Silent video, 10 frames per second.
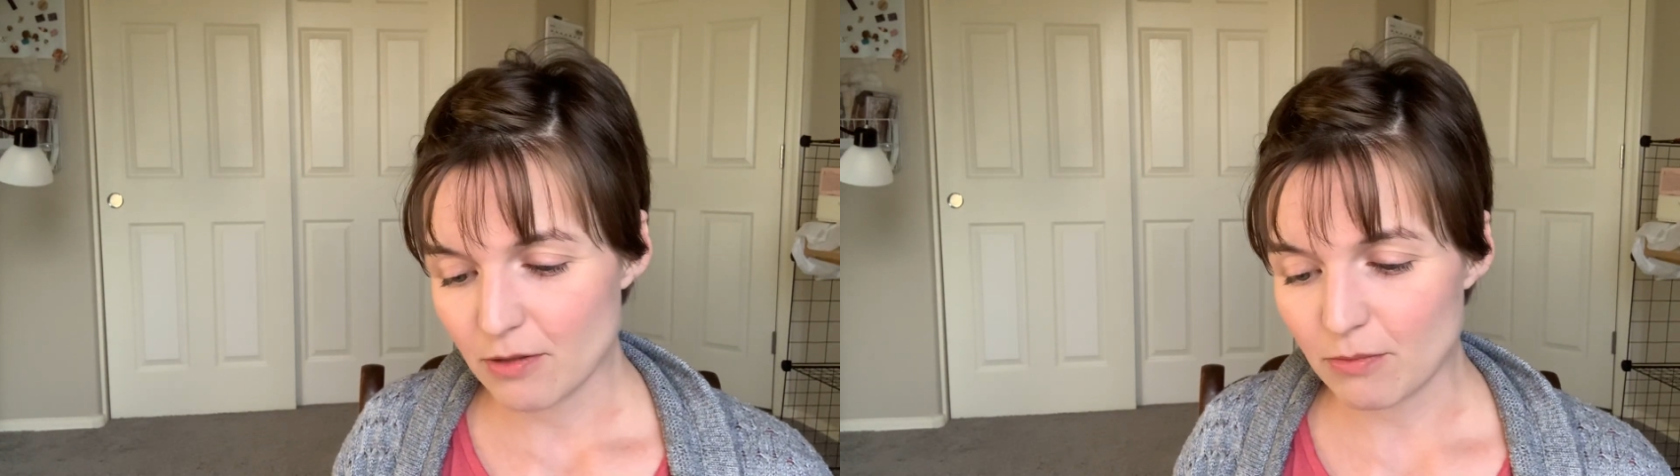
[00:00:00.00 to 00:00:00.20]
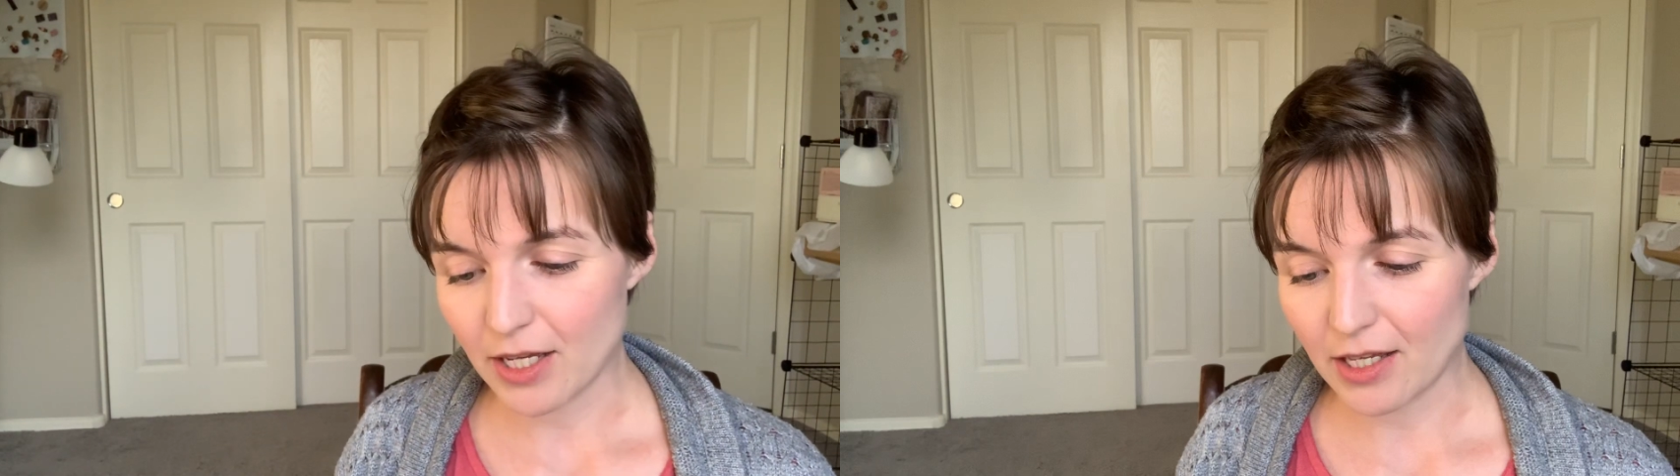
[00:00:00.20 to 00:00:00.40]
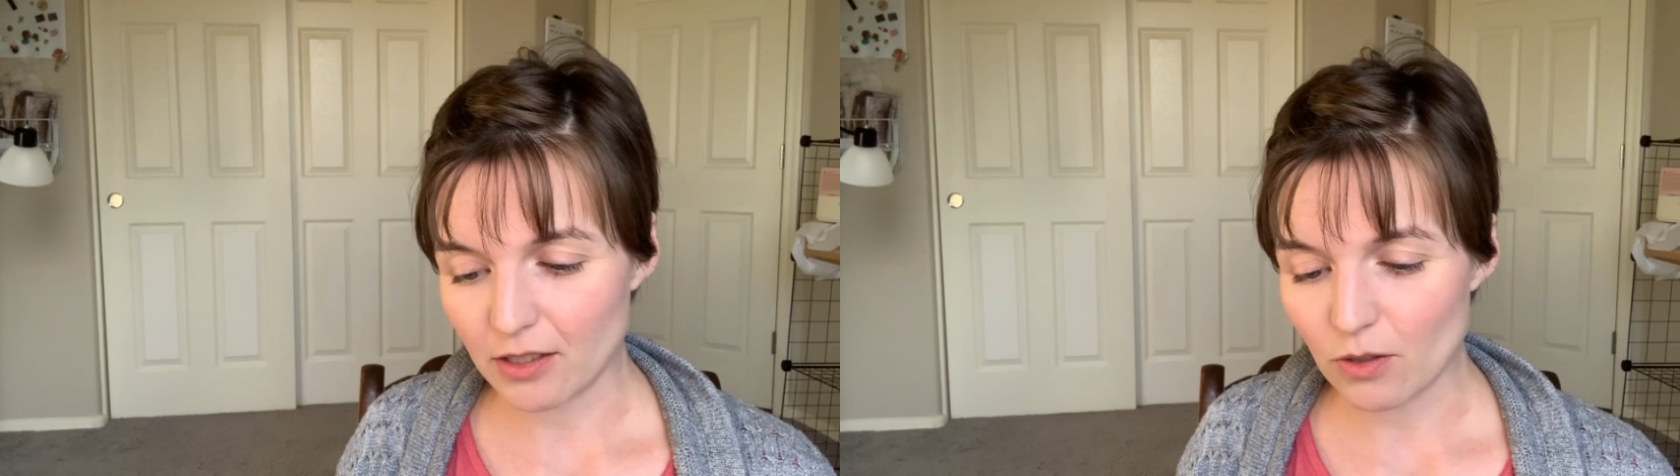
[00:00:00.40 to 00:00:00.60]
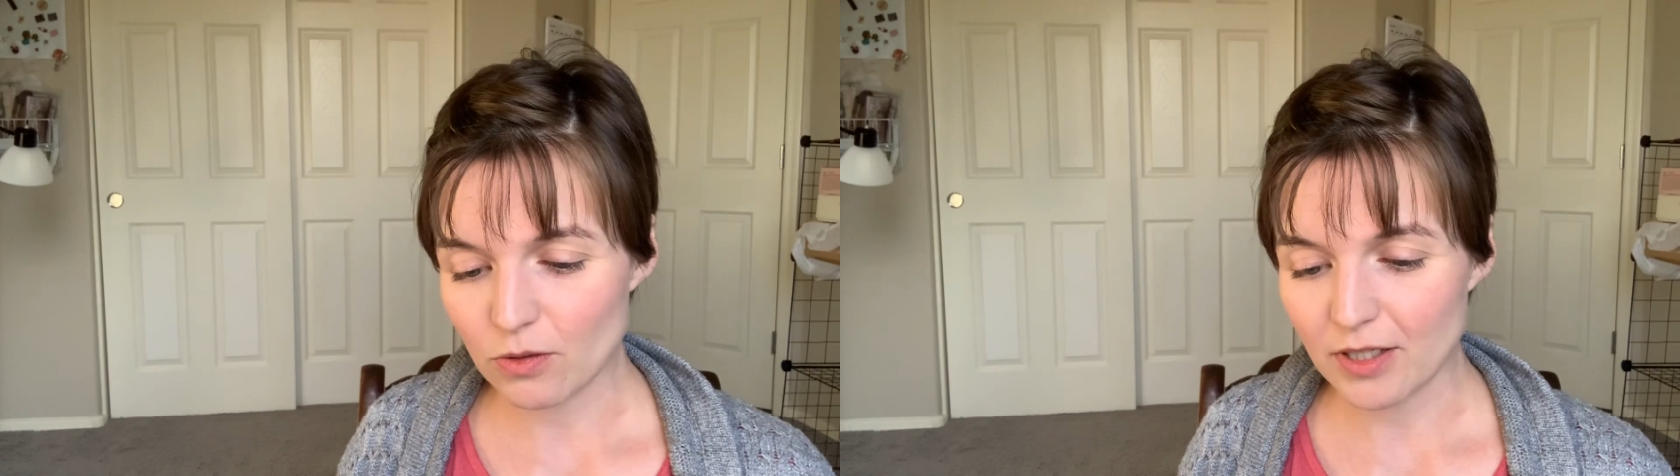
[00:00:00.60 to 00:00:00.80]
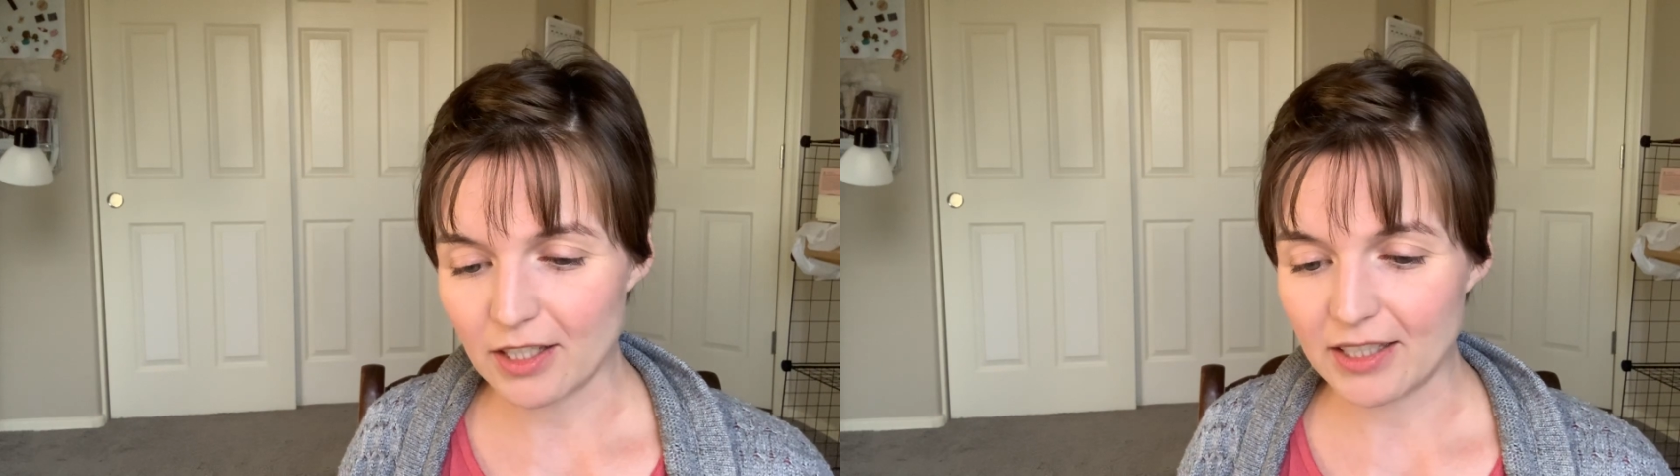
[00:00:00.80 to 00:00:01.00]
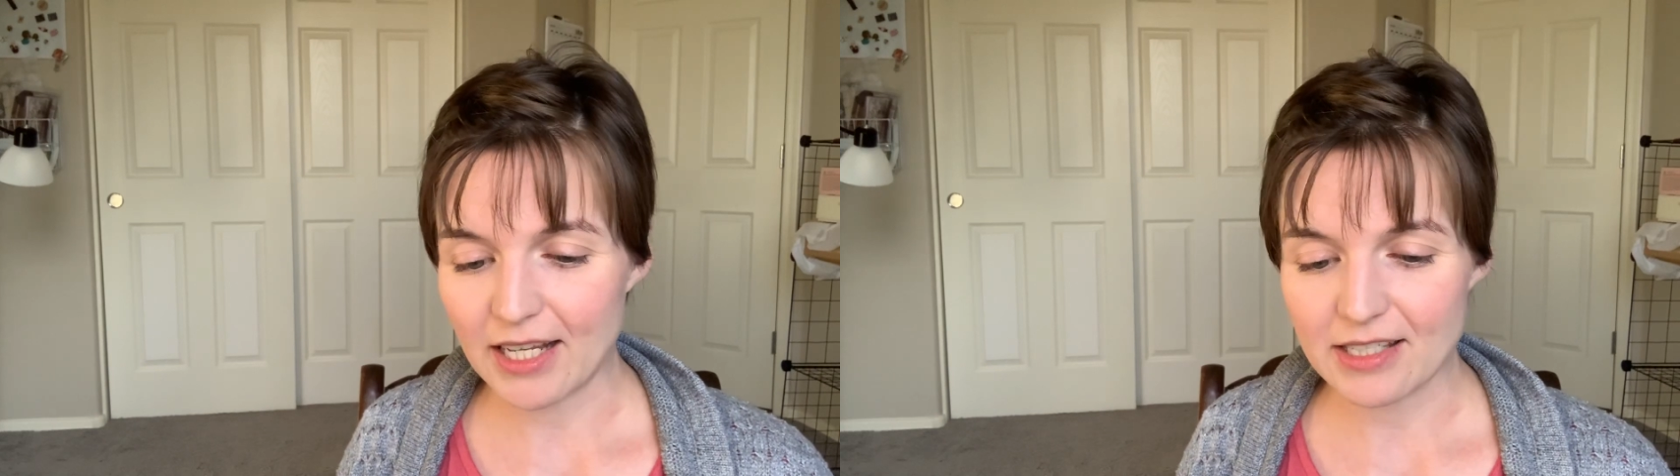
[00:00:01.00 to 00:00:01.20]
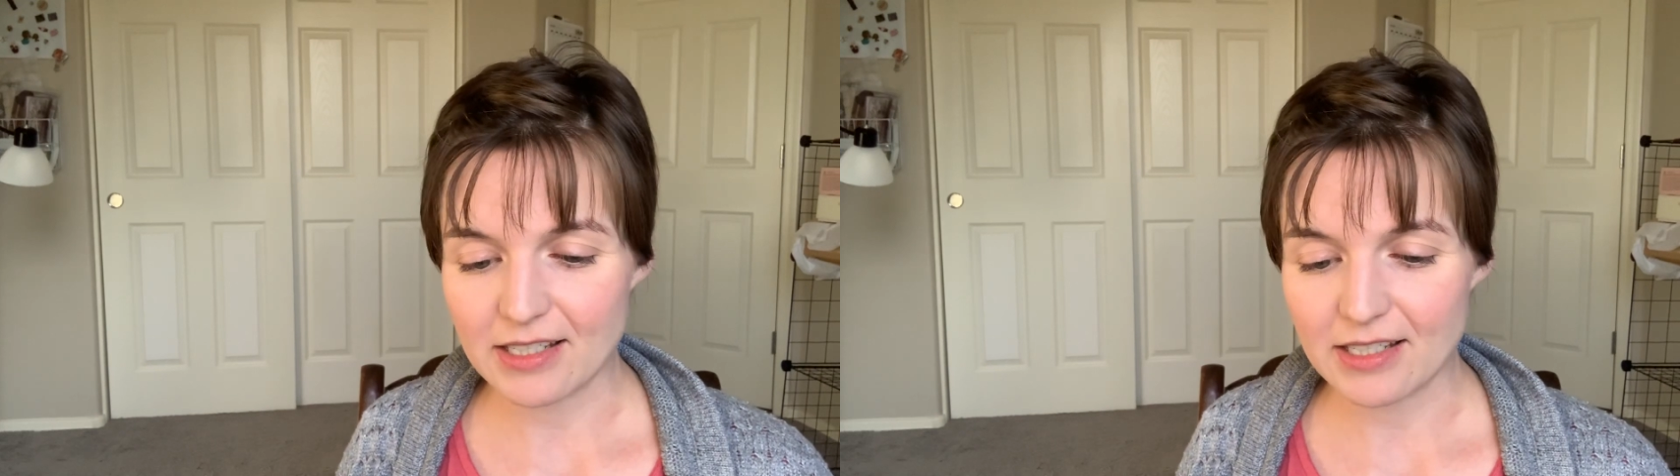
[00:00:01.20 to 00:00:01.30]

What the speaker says: my local LNS